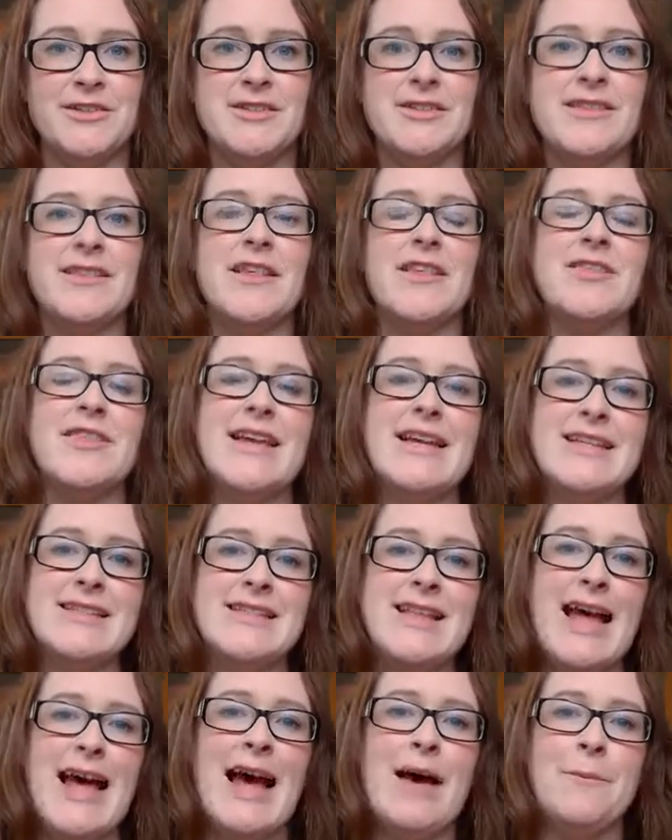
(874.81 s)
So the
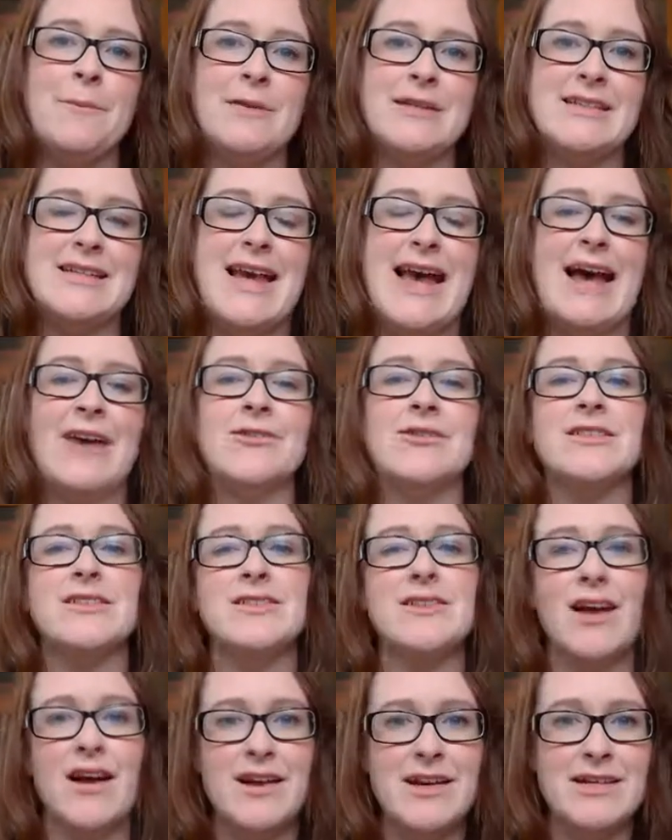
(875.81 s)
things that happened
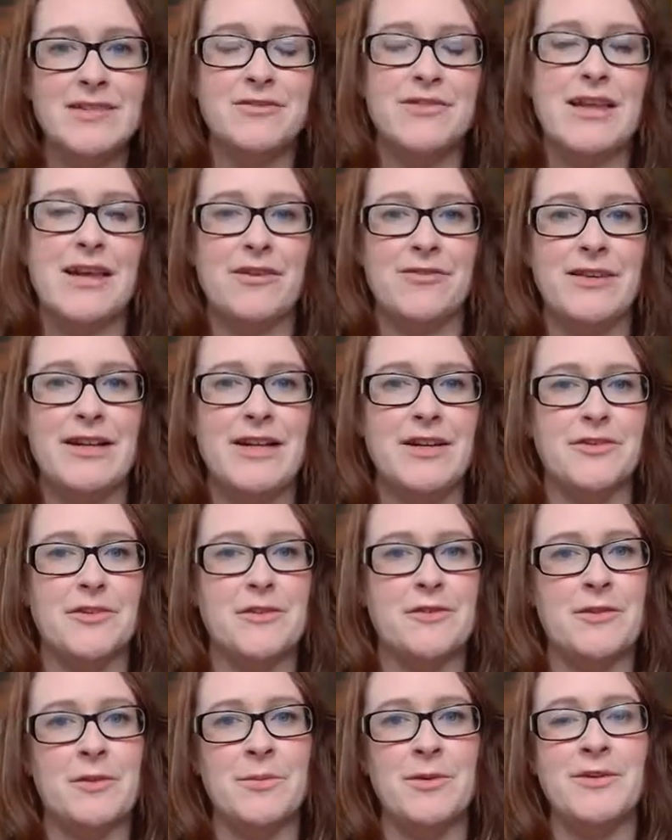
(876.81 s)
outside of the arena
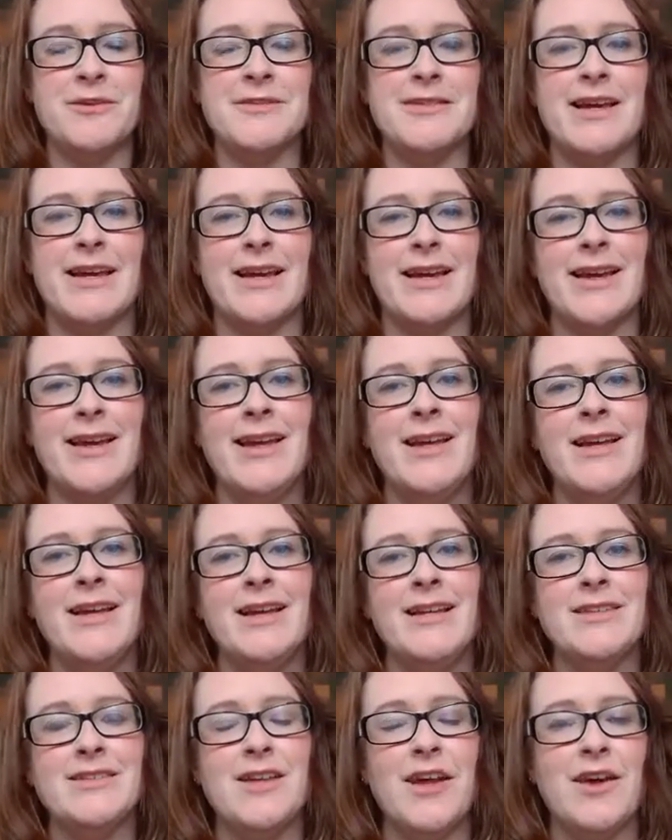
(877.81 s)
of the music.
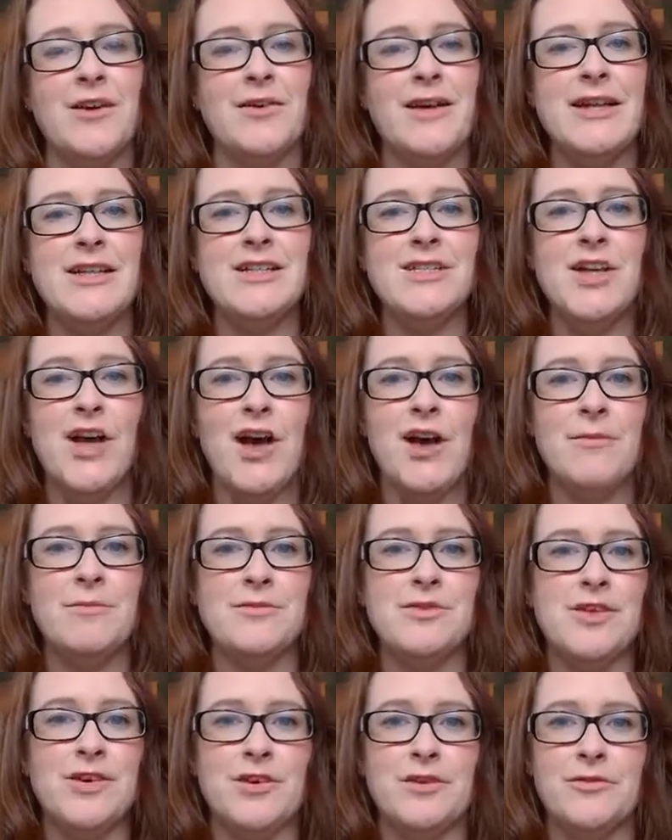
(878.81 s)
So in
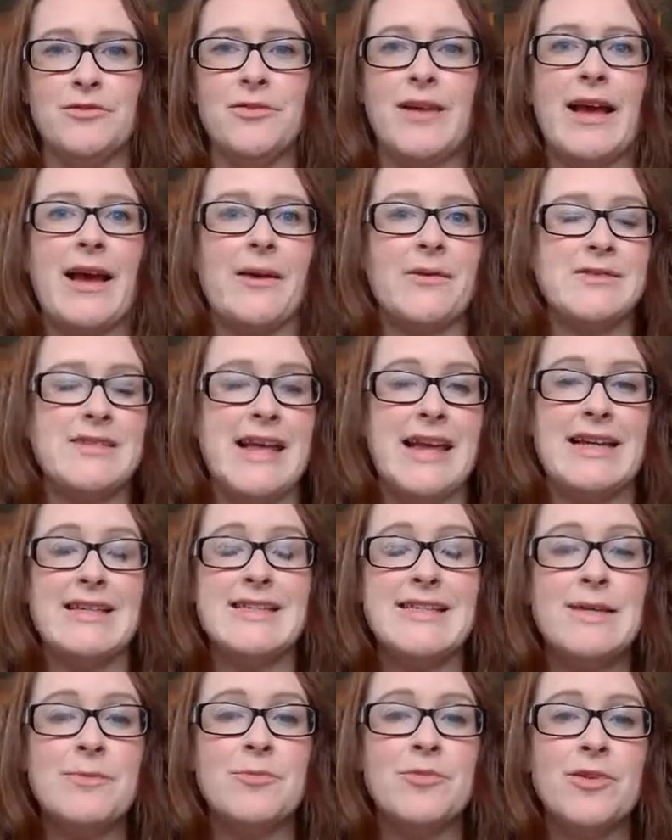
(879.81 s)
terms of, like I was saying, a
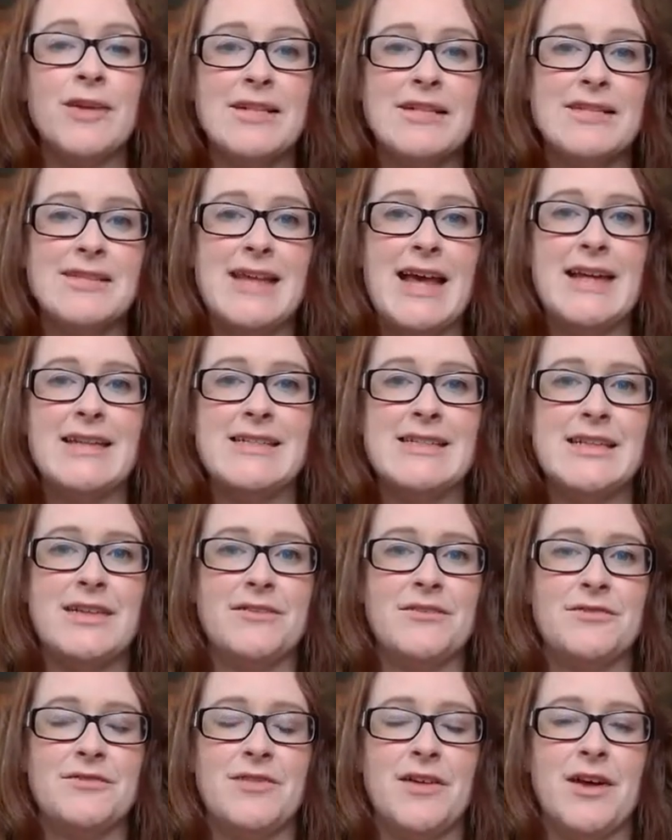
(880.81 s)
deeper understanding
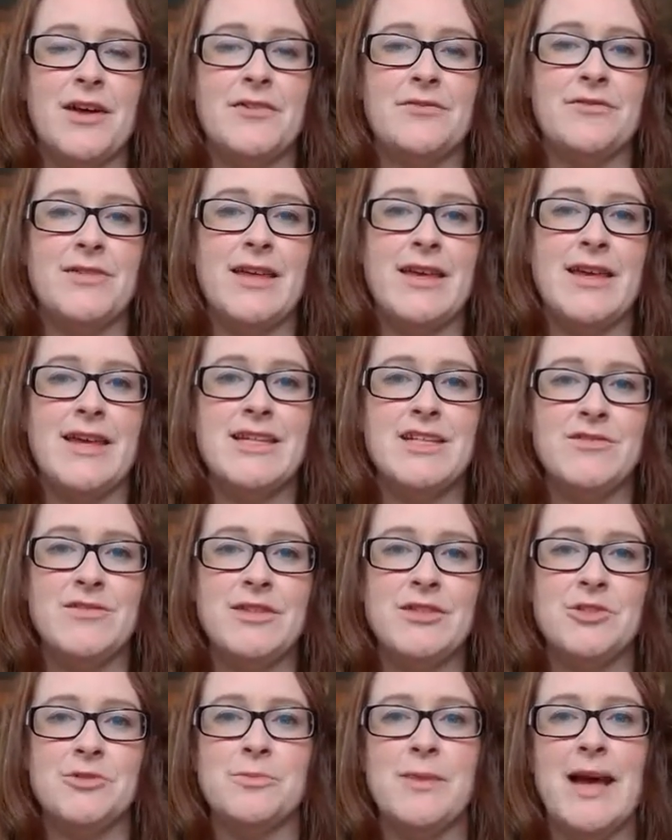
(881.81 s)
of the
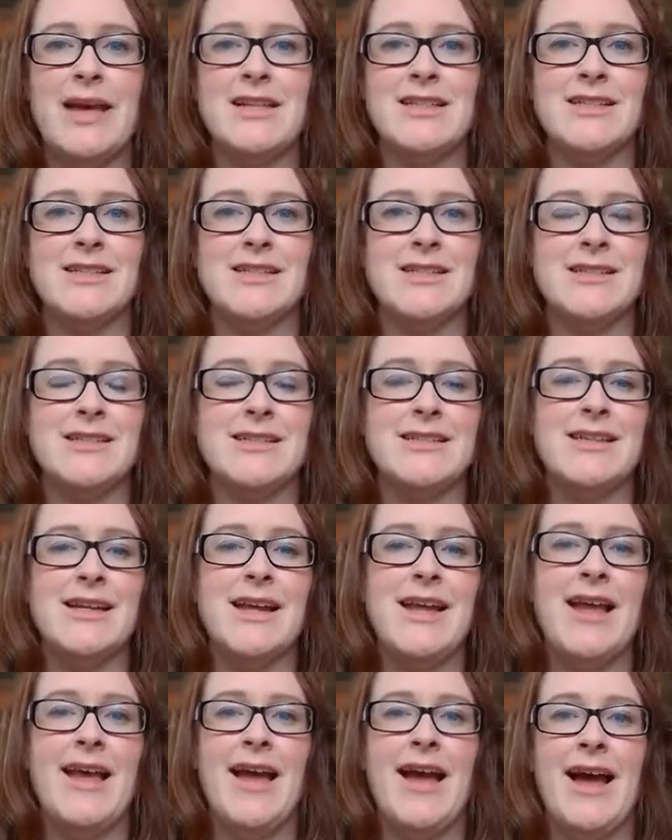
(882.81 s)
individual patient
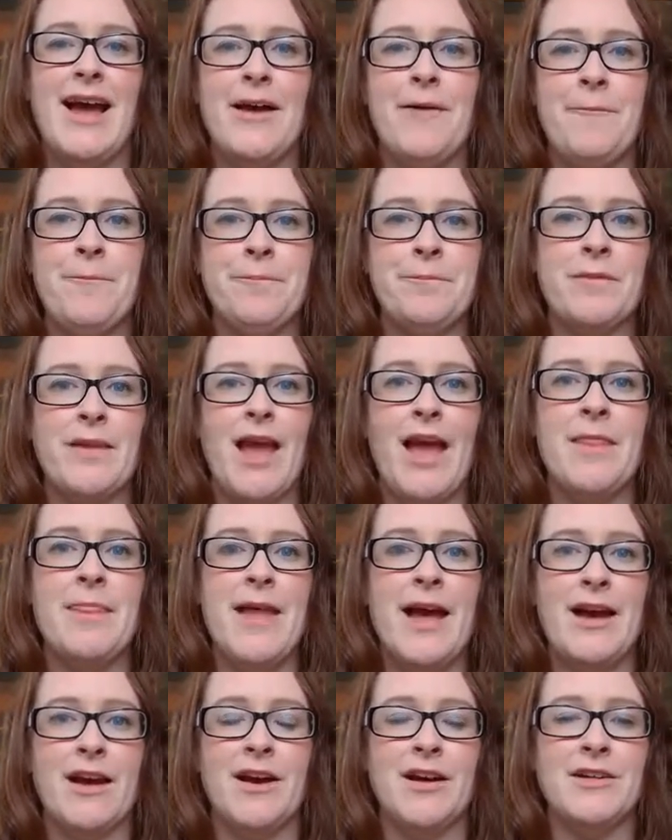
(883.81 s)
and
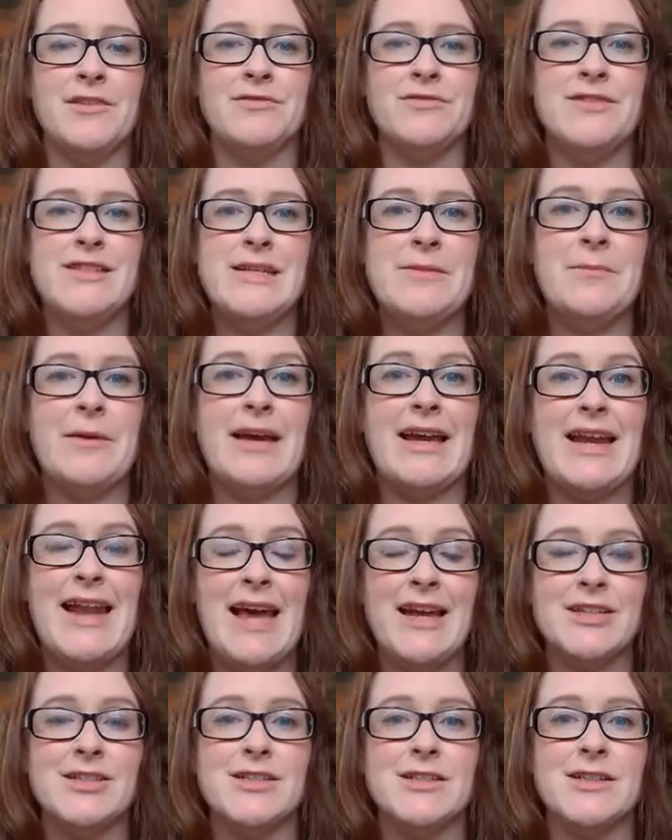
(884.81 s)
that kind of deeper
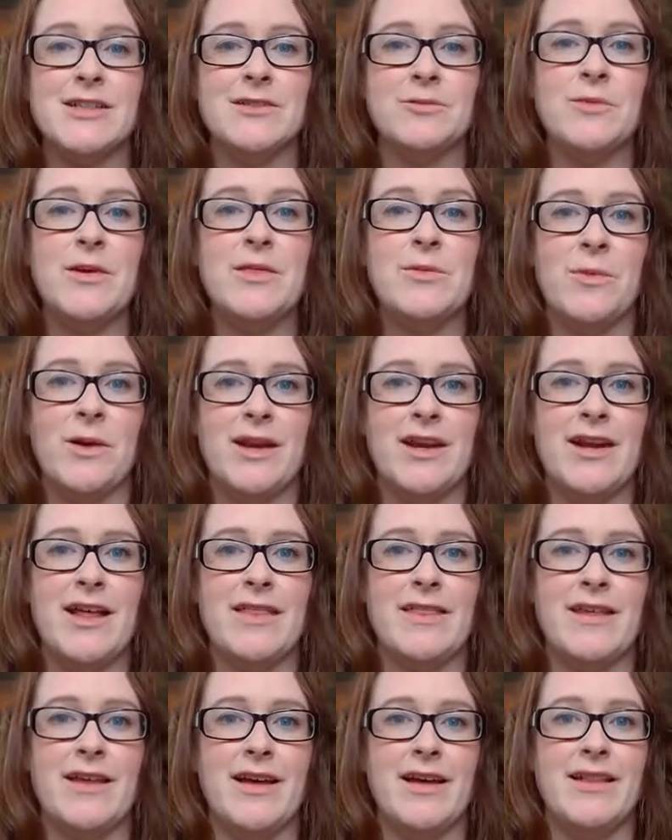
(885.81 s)
connection with one
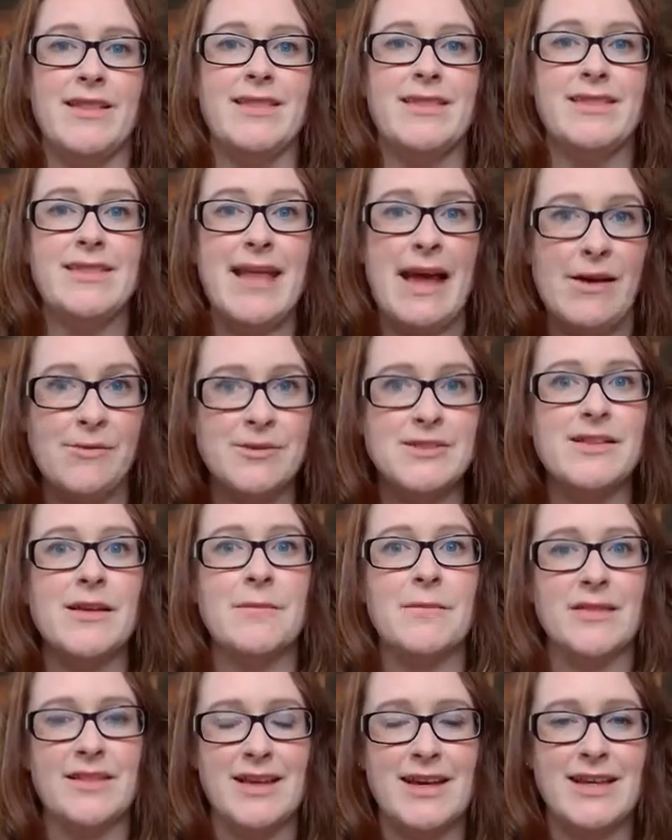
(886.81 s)
another, that was
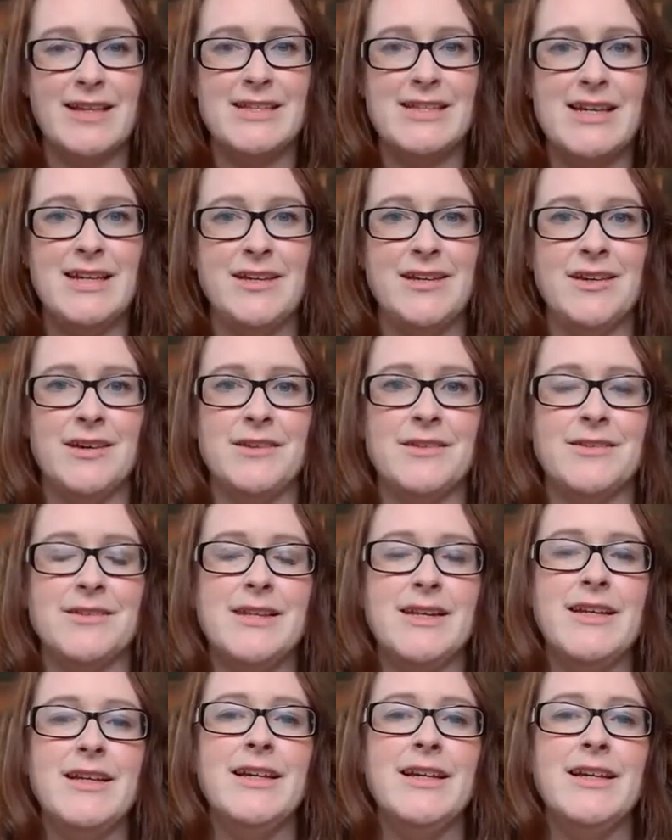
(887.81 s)
something that continued.